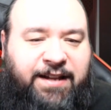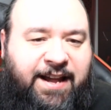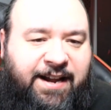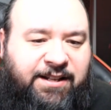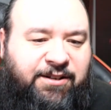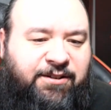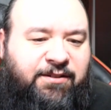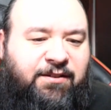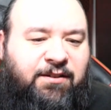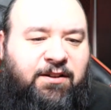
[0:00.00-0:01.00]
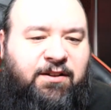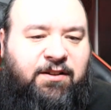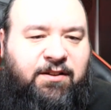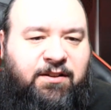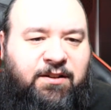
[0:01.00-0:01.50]
character,
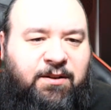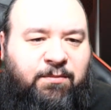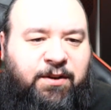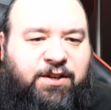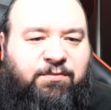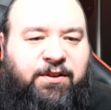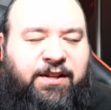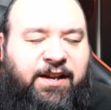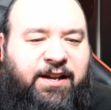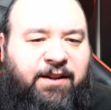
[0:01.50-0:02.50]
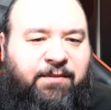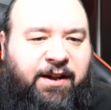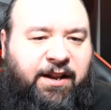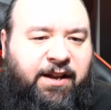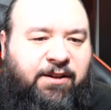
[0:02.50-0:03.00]
which we're taking
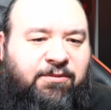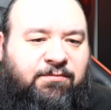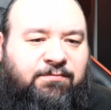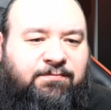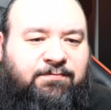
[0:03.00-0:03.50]
right now.